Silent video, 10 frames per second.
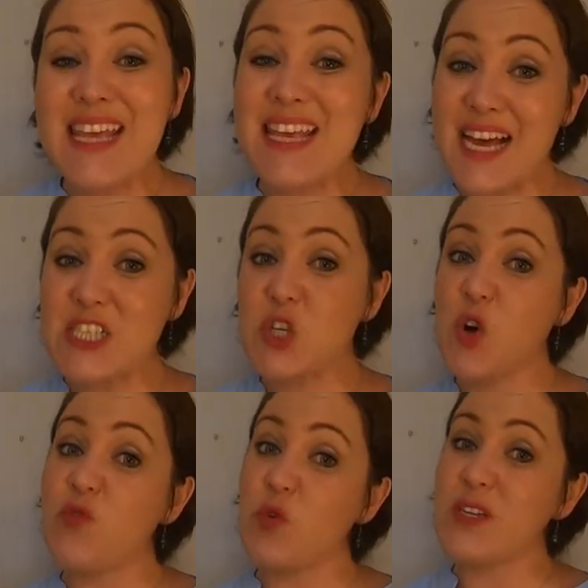Yes,
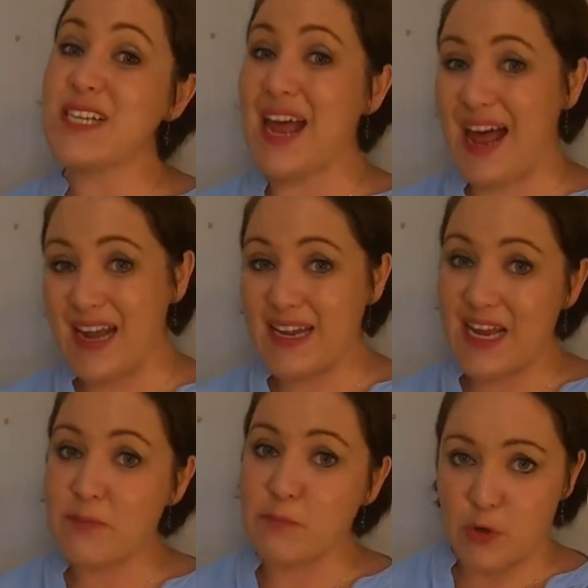your voice can
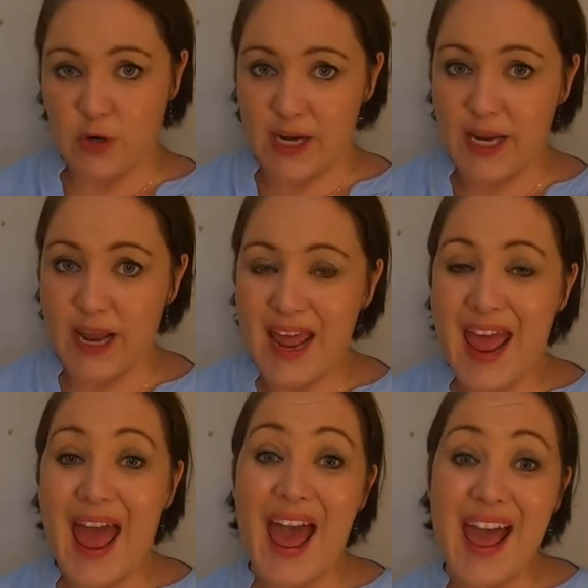get boring,
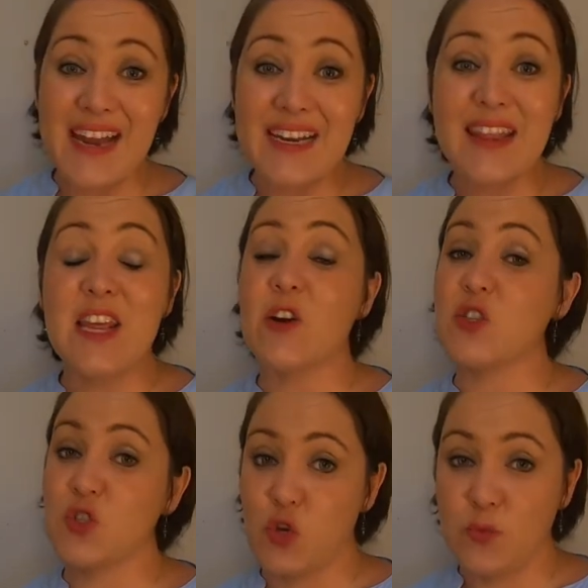and there
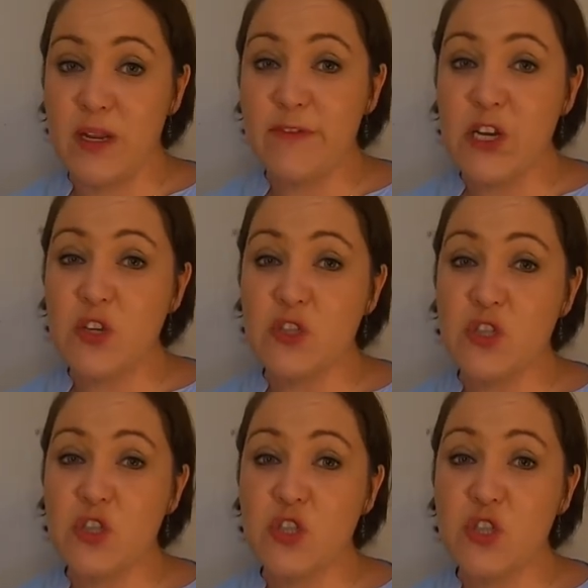are so many videos
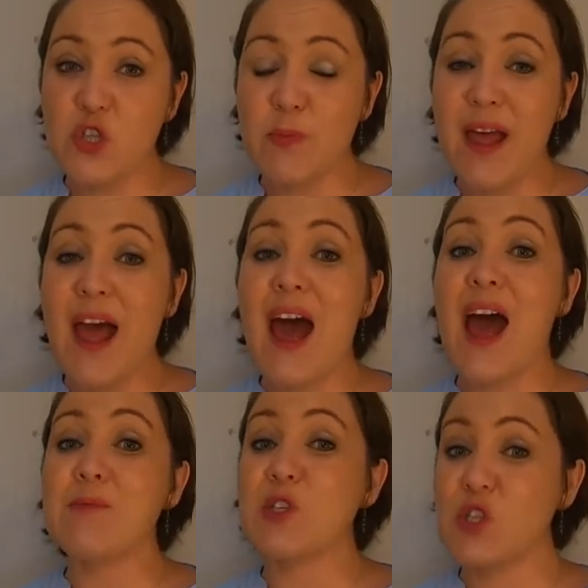on YouTube.
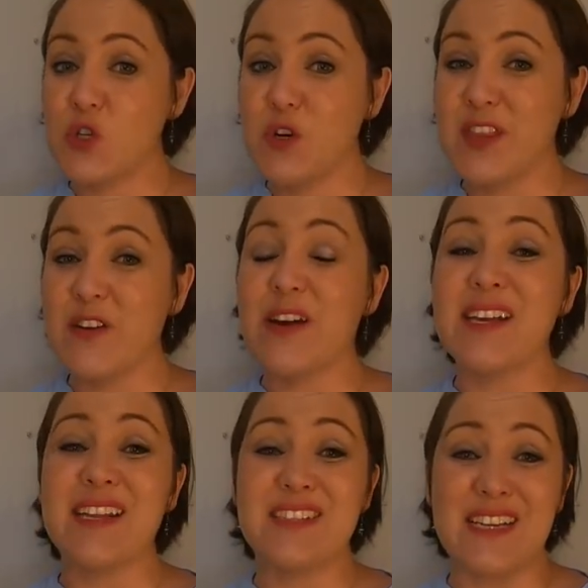I'm sure
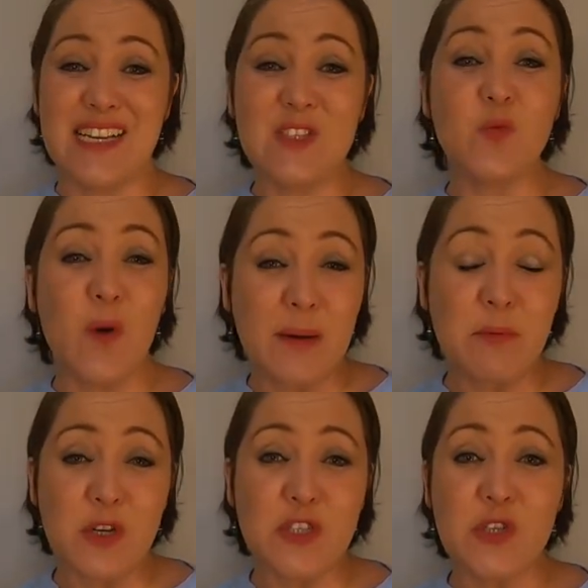there is at least
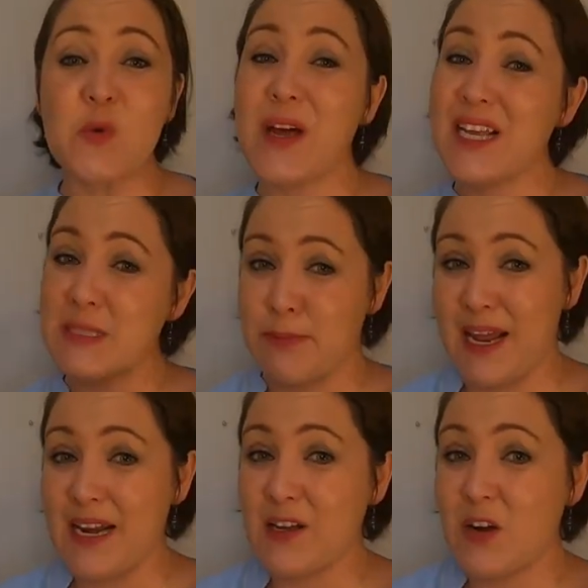one person who can
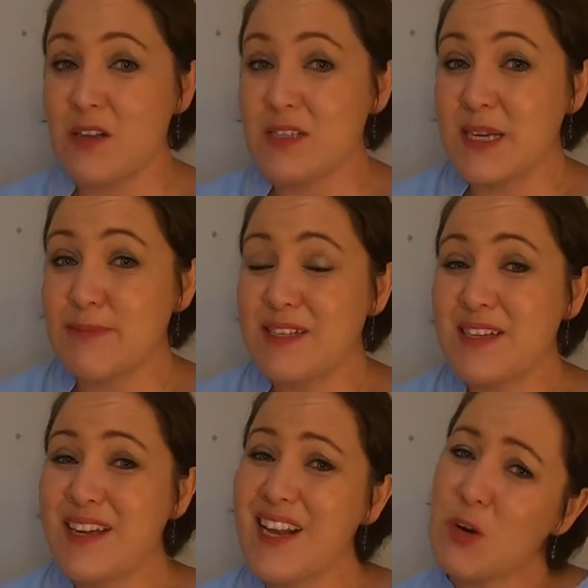explain a concept
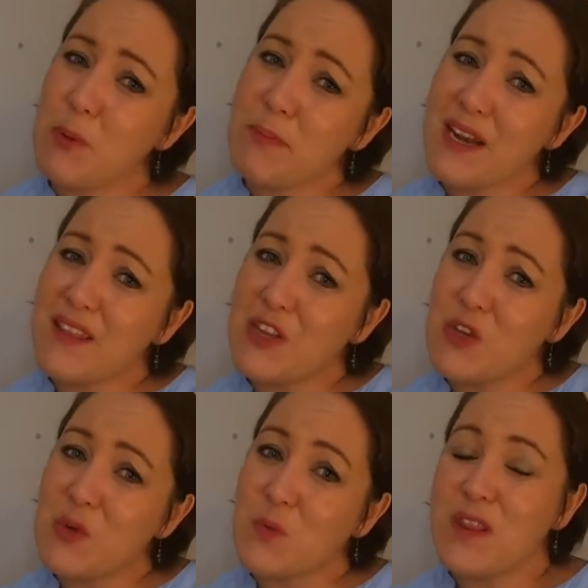a little bit better than
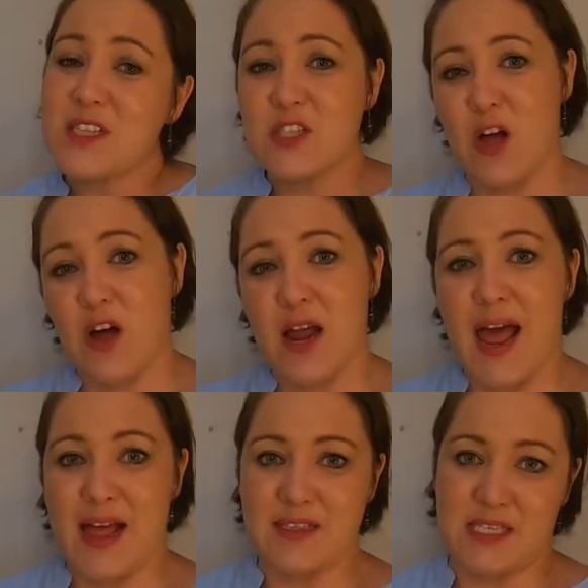you with a song
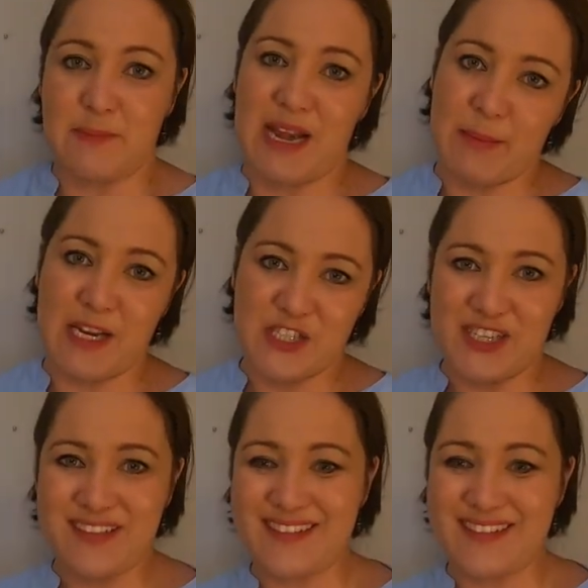and some animation.